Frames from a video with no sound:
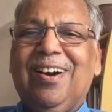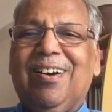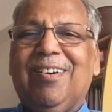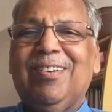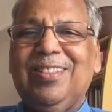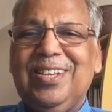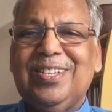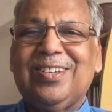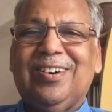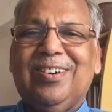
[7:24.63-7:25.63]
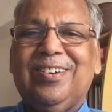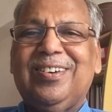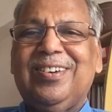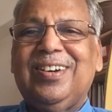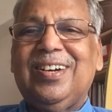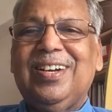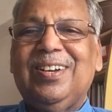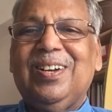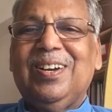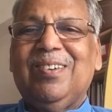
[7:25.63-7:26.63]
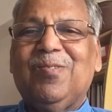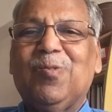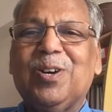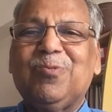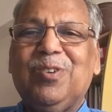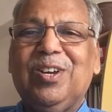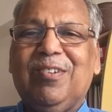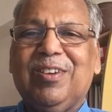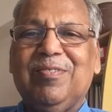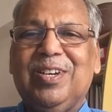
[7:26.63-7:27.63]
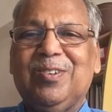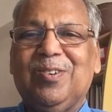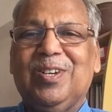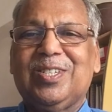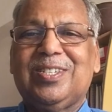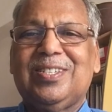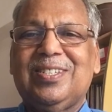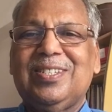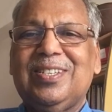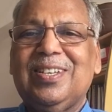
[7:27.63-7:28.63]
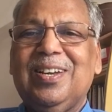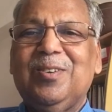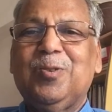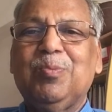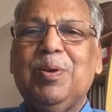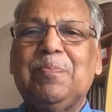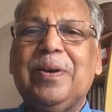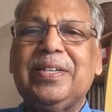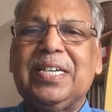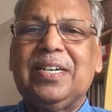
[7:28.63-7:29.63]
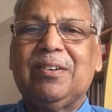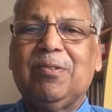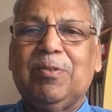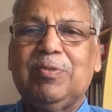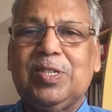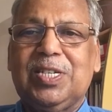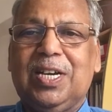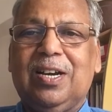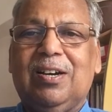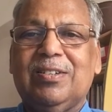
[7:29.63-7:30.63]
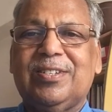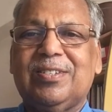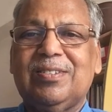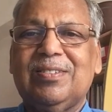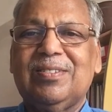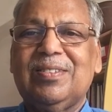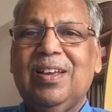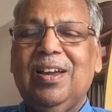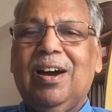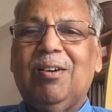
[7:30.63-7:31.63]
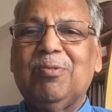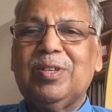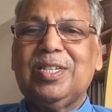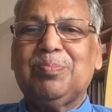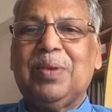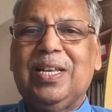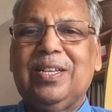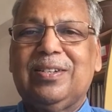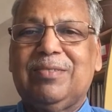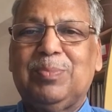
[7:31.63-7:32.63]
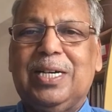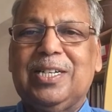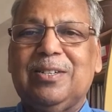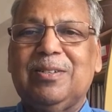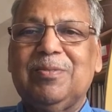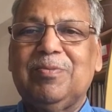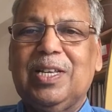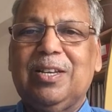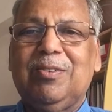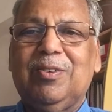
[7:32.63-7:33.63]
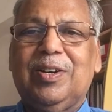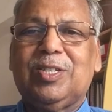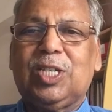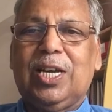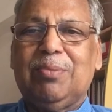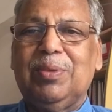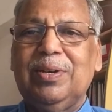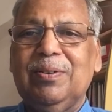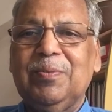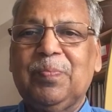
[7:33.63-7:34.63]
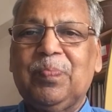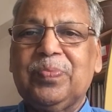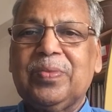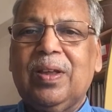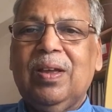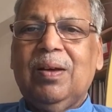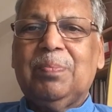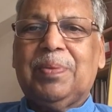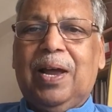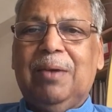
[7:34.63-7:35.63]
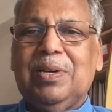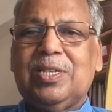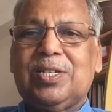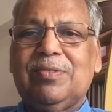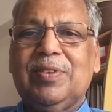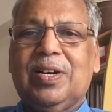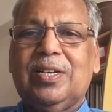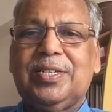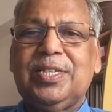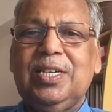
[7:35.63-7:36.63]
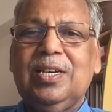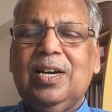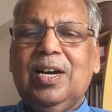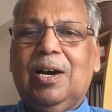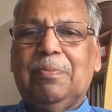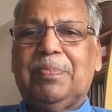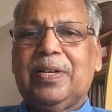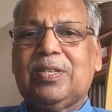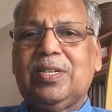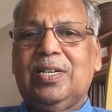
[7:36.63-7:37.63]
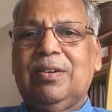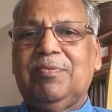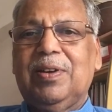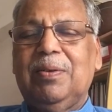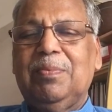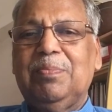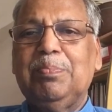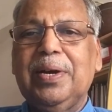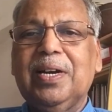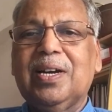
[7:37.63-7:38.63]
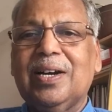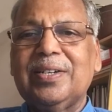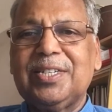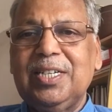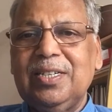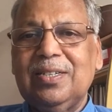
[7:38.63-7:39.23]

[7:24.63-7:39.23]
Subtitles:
All these are what we have given to us to be printed on our visiting cards. How does it matter whether you are a chairman, prime minister of a country, or president of a big country,